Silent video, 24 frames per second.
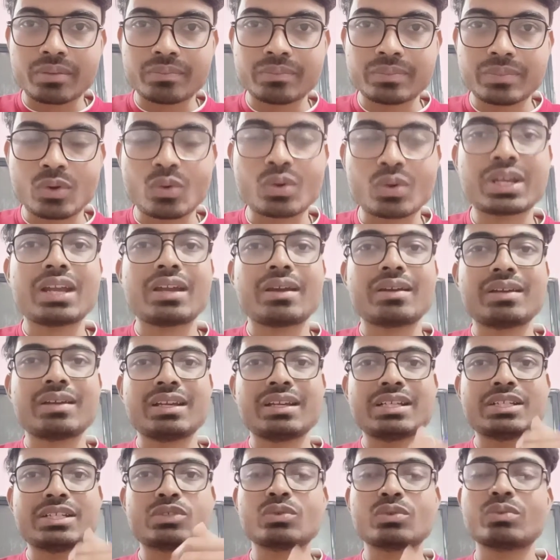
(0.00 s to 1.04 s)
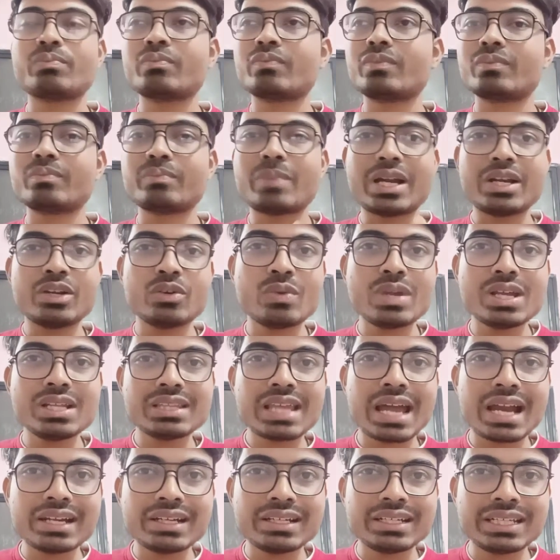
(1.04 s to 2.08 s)
Okay, so by doing
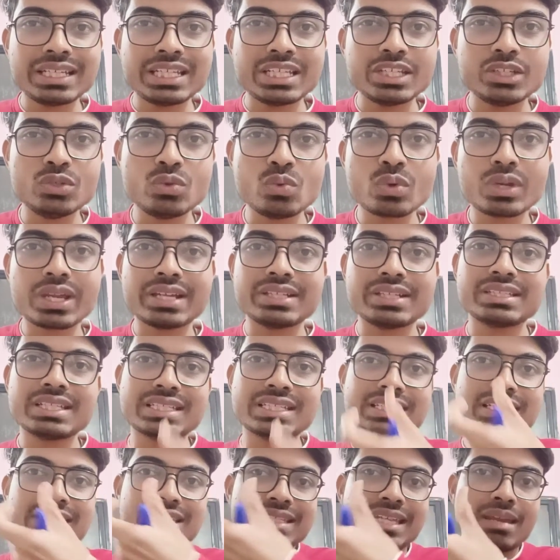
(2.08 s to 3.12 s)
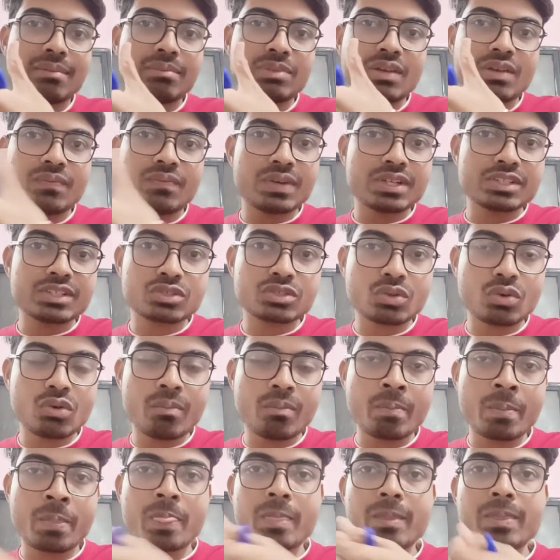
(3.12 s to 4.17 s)
that you can just skip the first row.
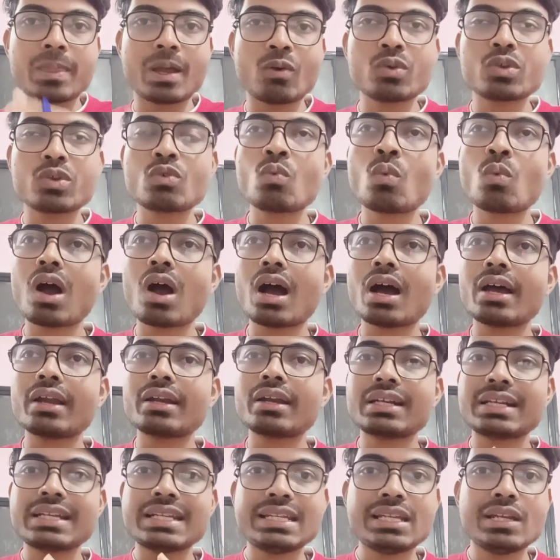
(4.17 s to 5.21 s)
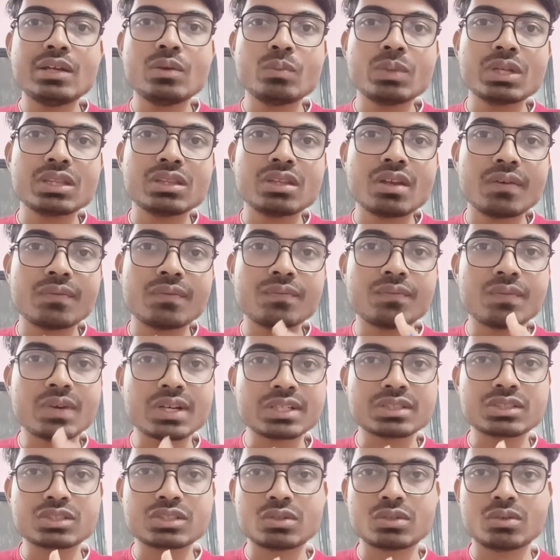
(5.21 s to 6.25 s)
Now you are dealing with the
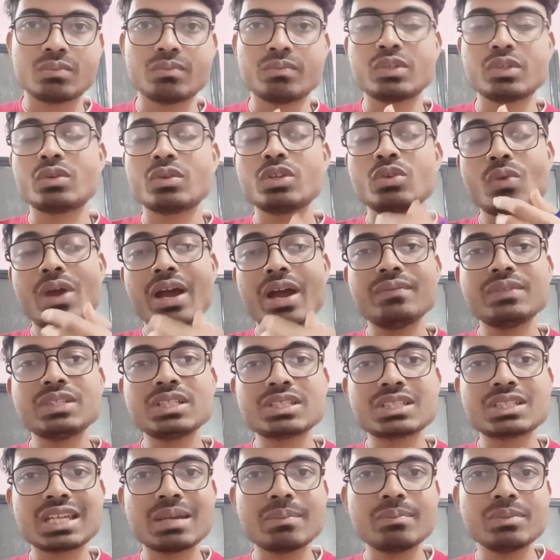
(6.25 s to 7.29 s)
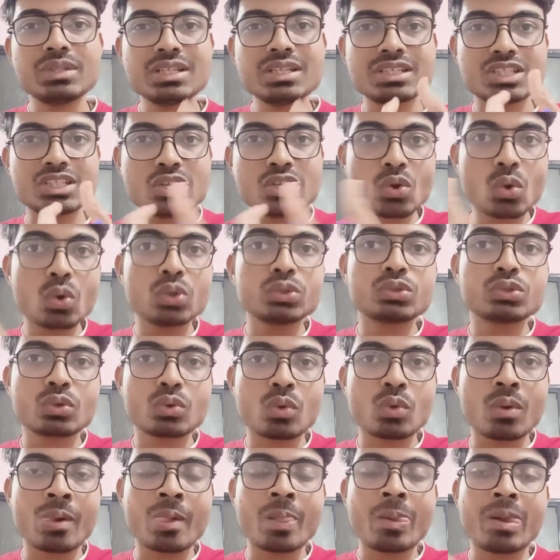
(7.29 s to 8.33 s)
first, you have just skipped the 0th
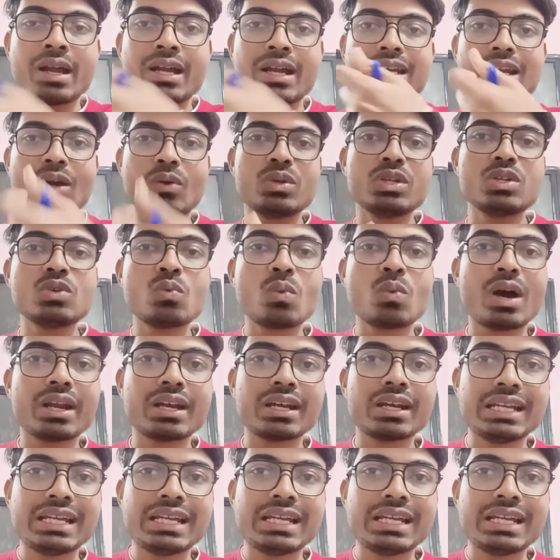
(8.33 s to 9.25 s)
row. Now you are